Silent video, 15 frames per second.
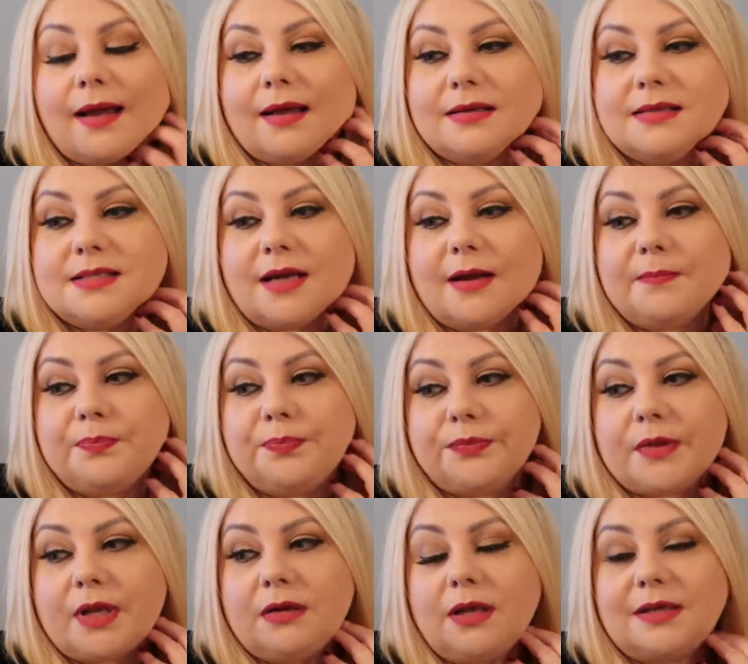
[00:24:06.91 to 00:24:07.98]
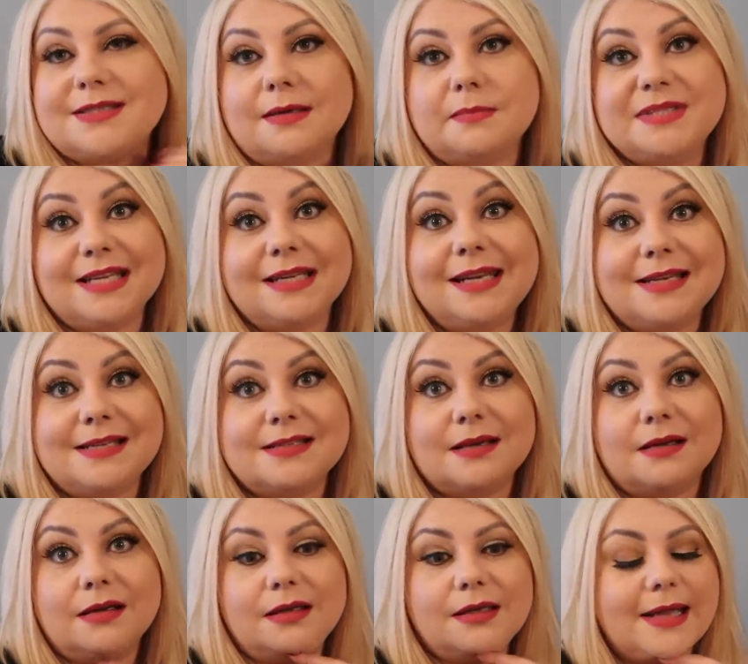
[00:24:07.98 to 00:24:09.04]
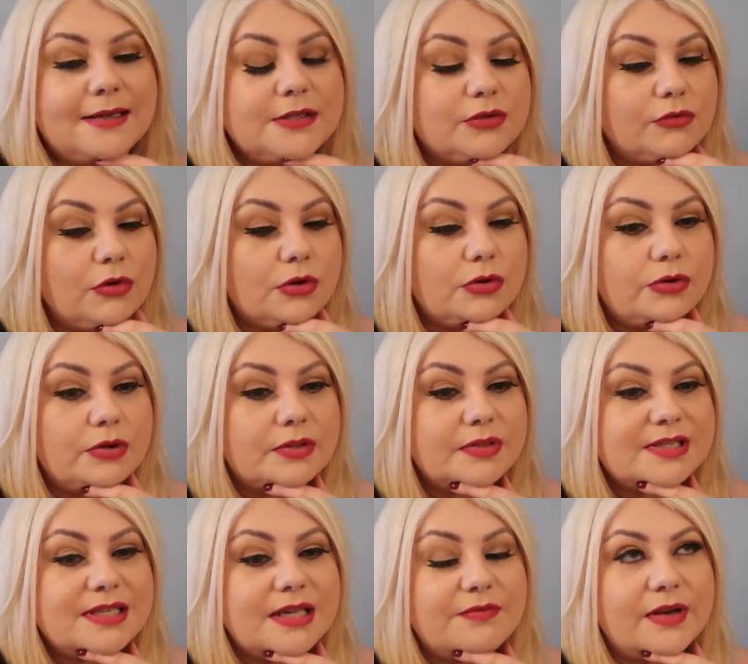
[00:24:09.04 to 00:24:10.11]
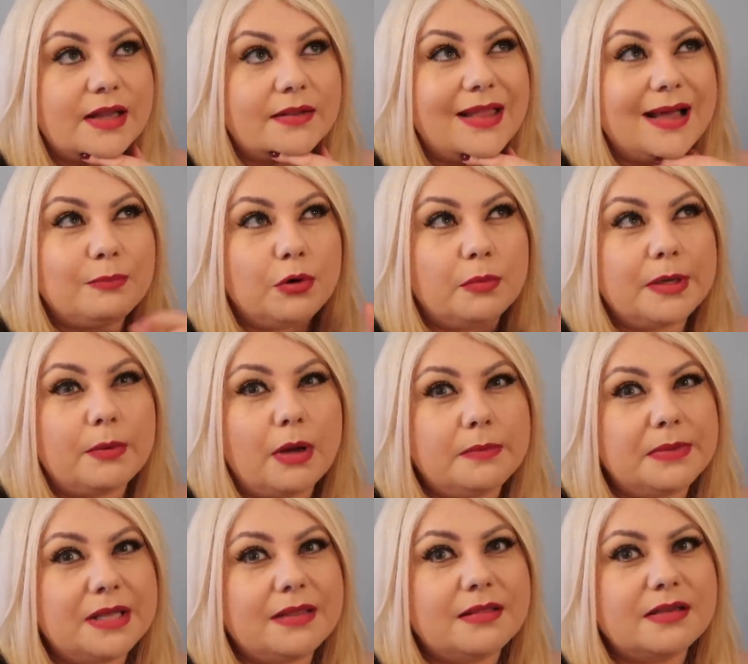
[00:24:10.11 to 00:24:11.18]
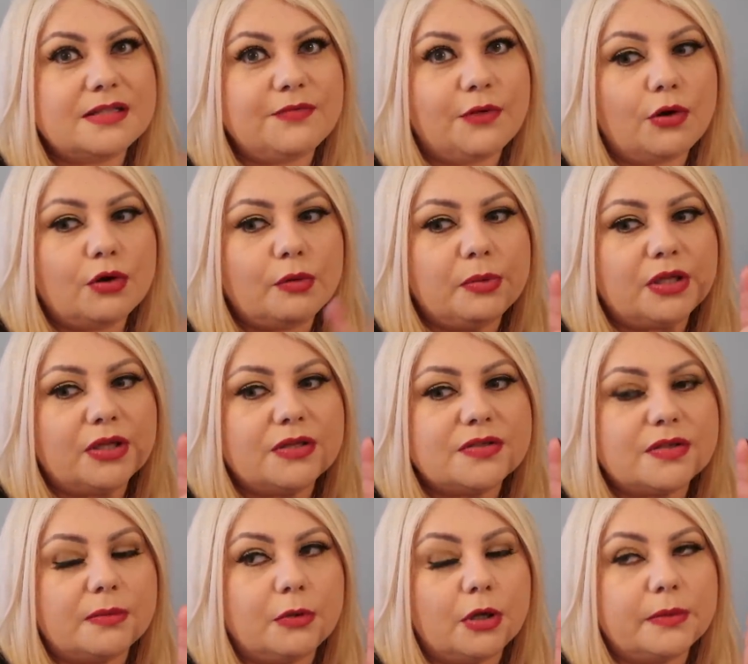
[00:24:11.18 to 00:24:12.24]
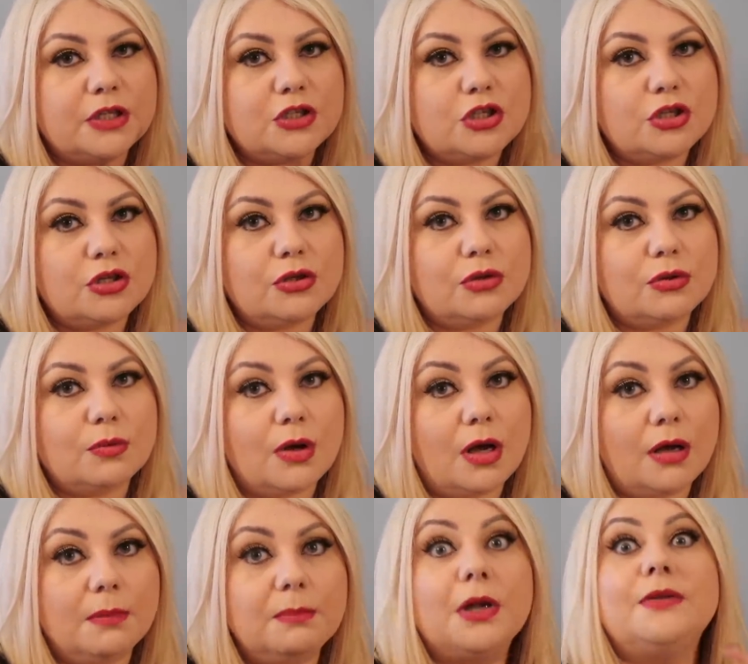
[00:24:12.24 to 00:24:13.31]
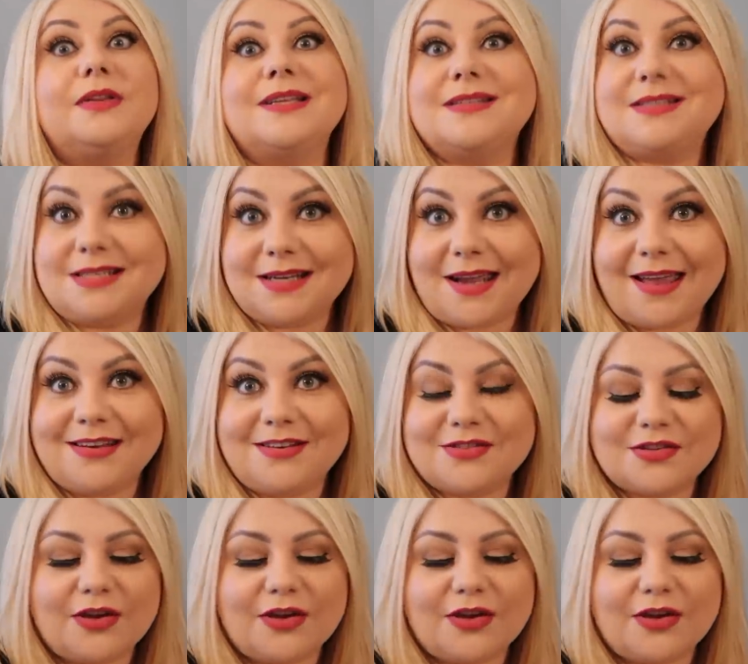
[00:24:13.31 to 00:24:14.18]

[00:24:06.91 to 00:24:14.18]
And like I said, I'm seeing Lisa later on this evening. That probably won't be in this vlog because I'm going to upload this today.